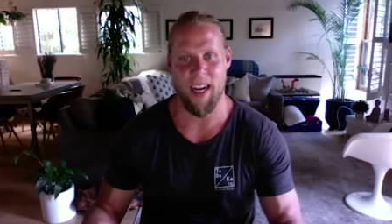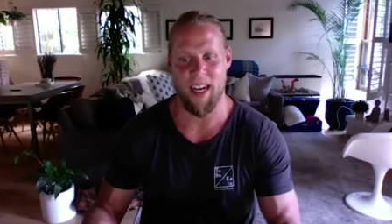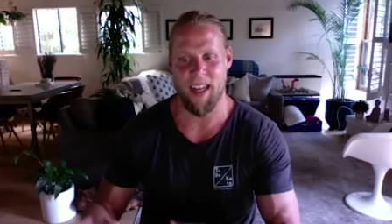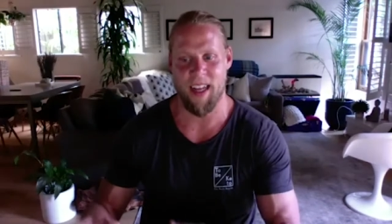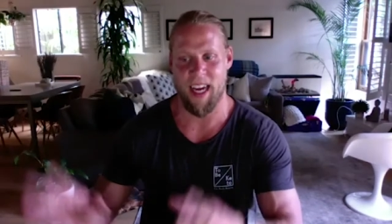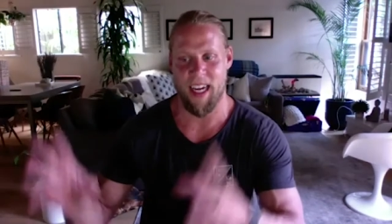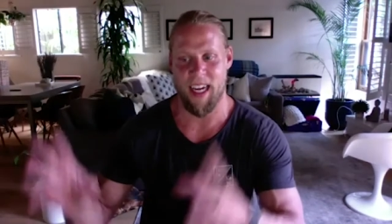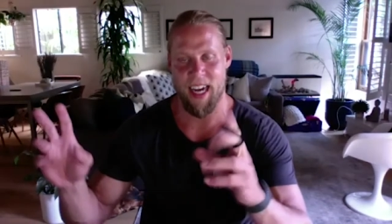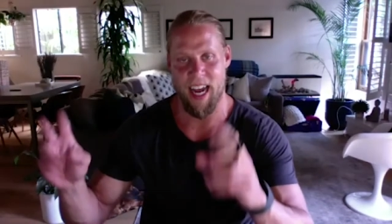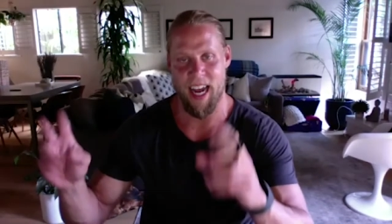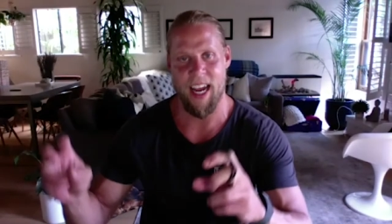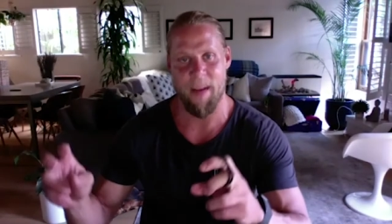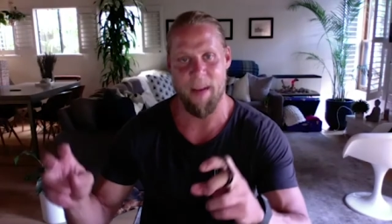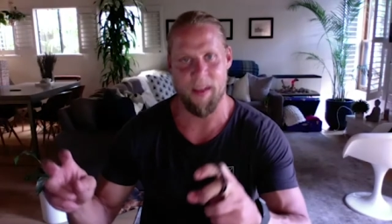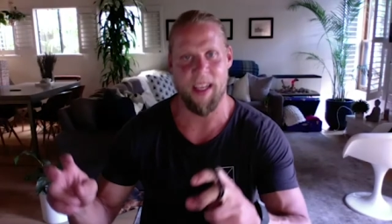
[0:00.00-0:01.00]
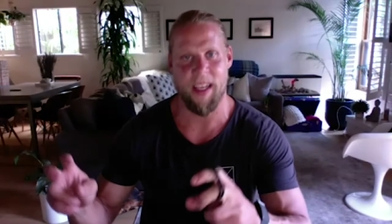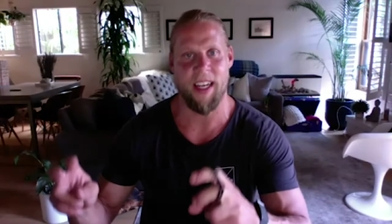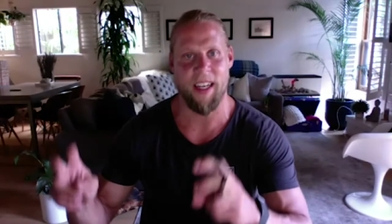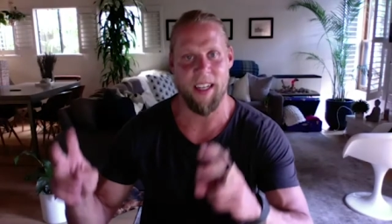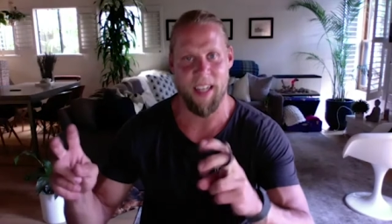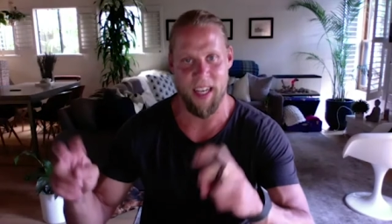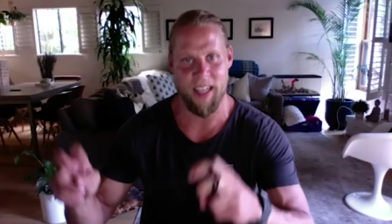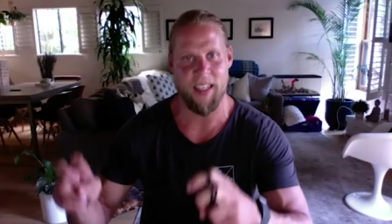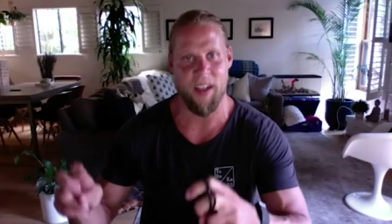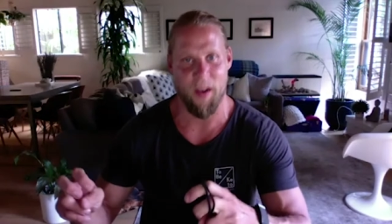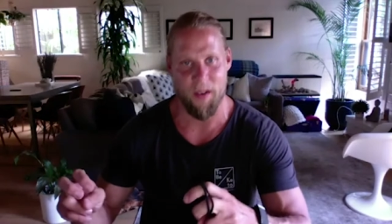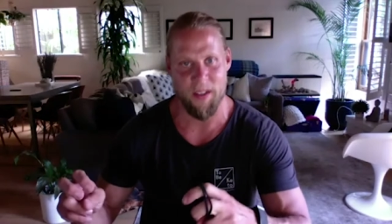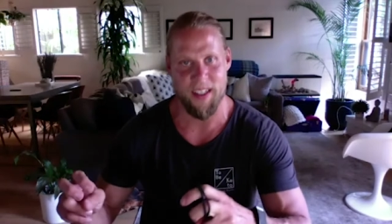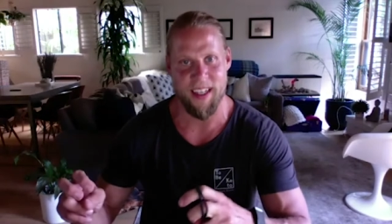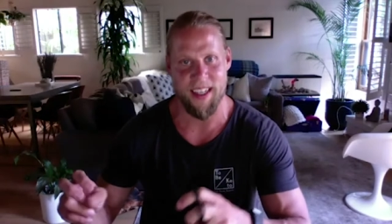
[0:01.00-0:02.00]
like name
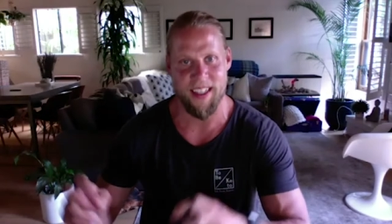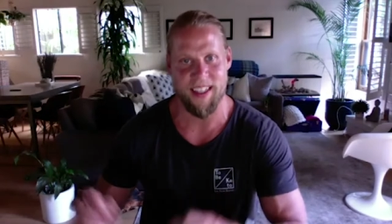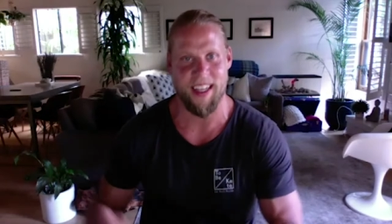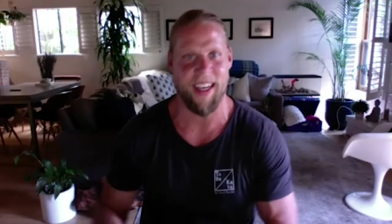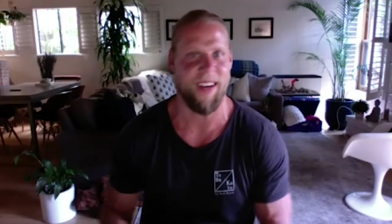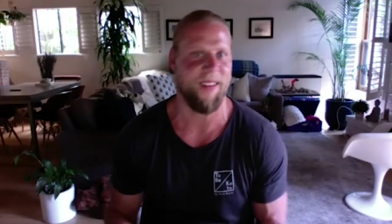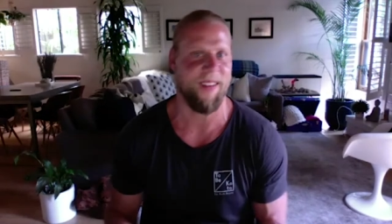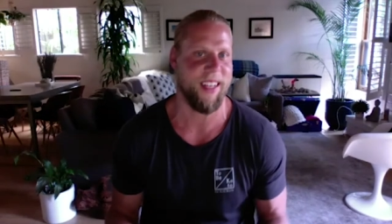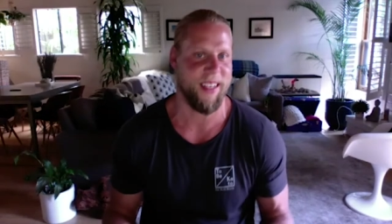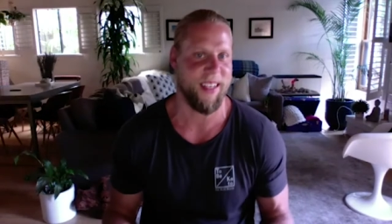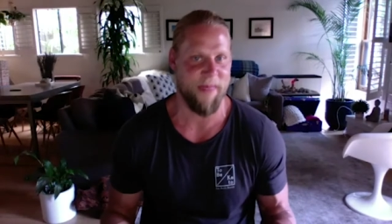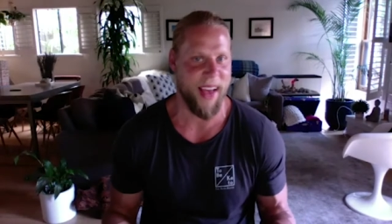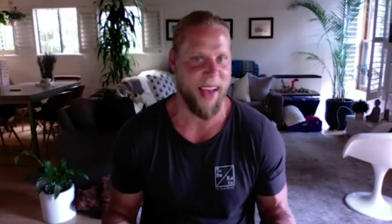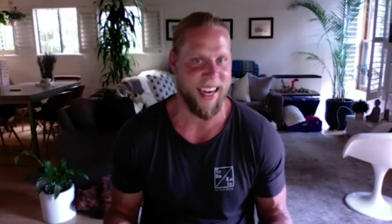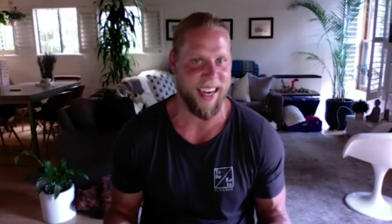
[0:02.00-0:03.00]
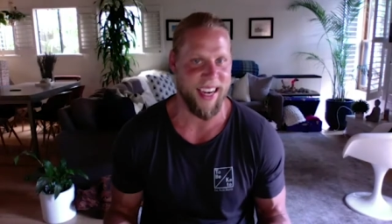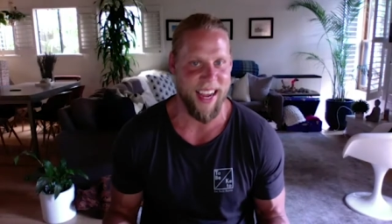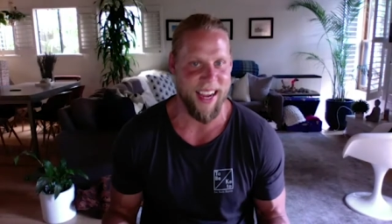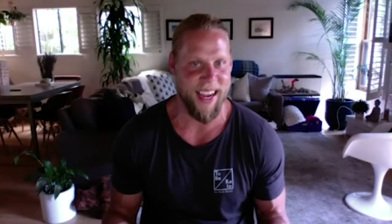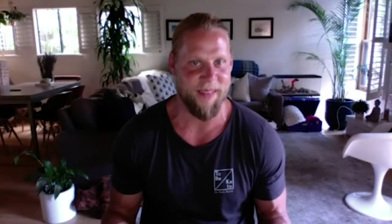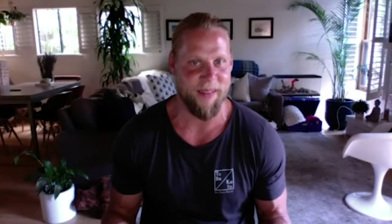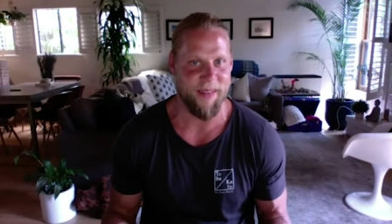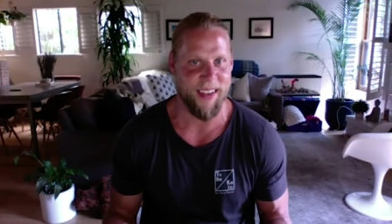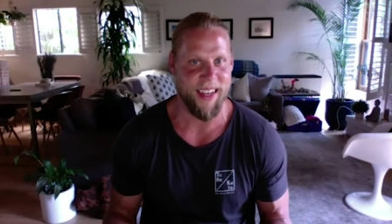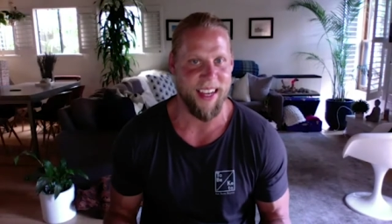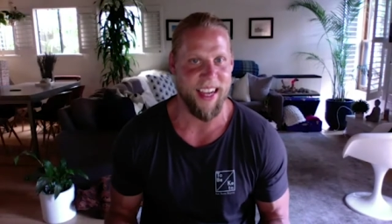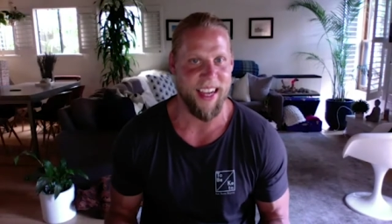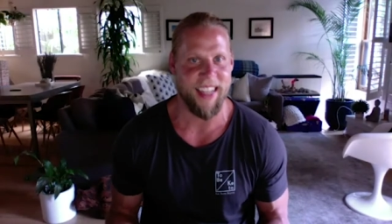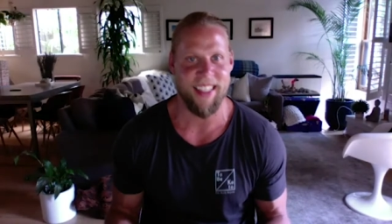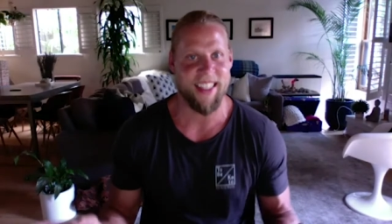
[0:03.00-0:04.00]
ketosis like a really bad name.
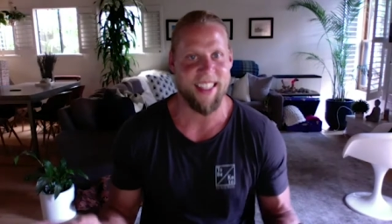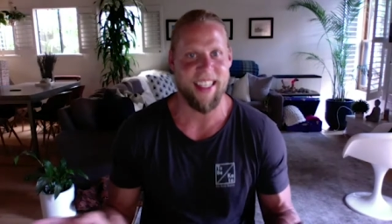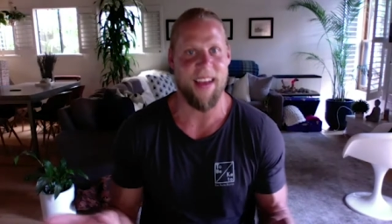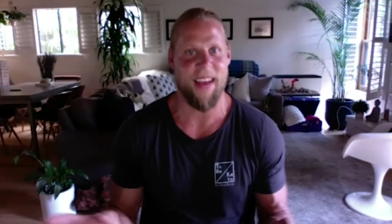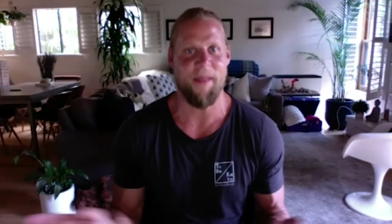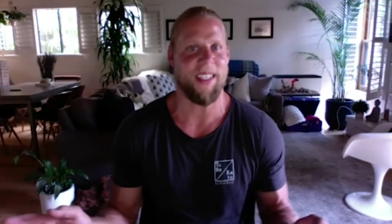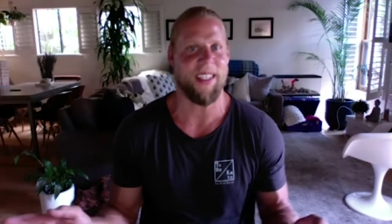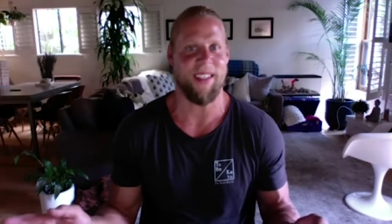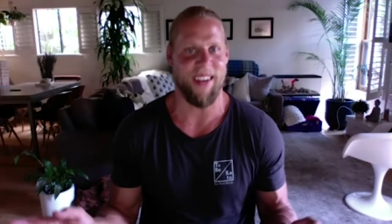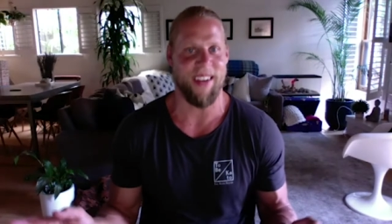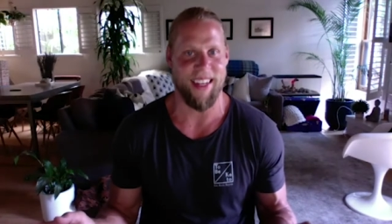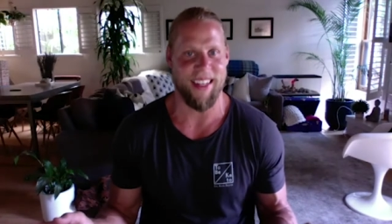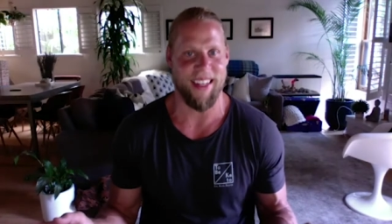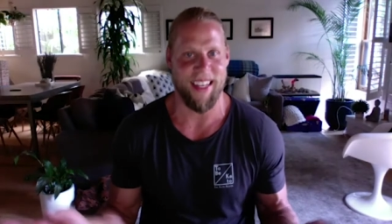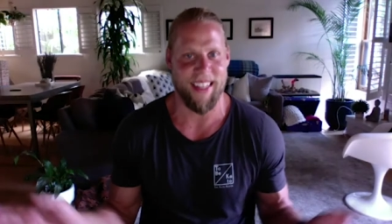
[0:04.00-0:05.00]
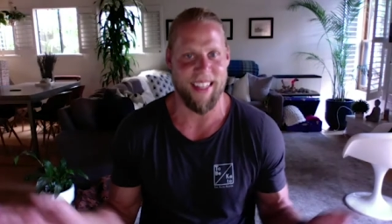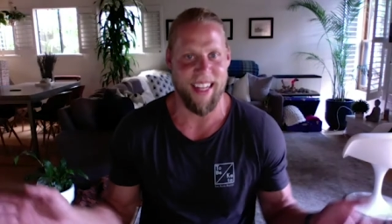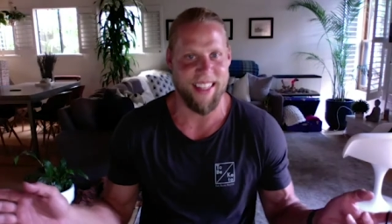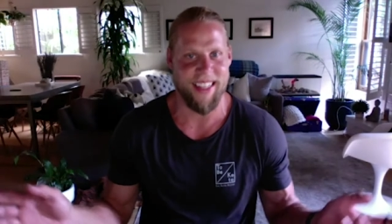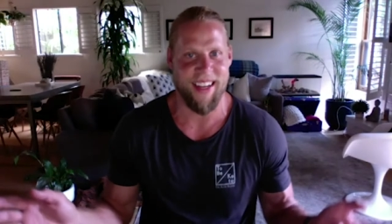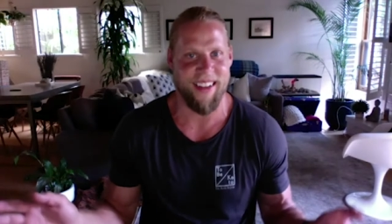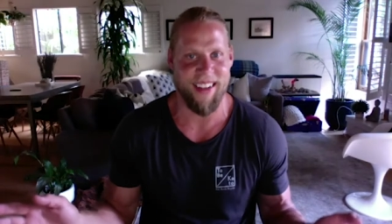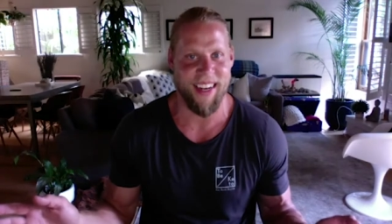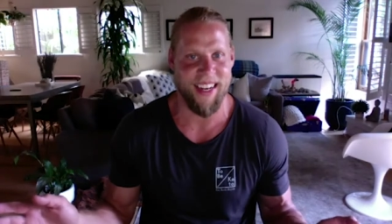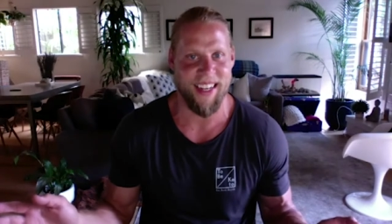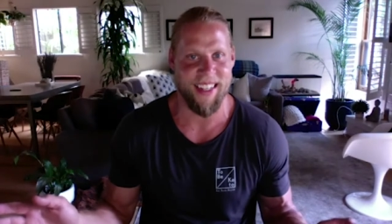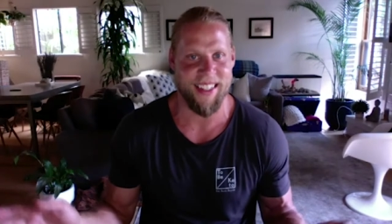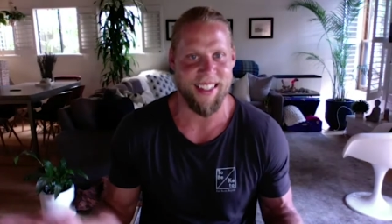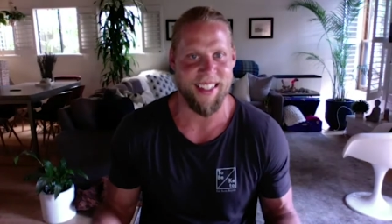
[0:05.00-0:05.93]
It's yeah. just chemistry, like that's all it is.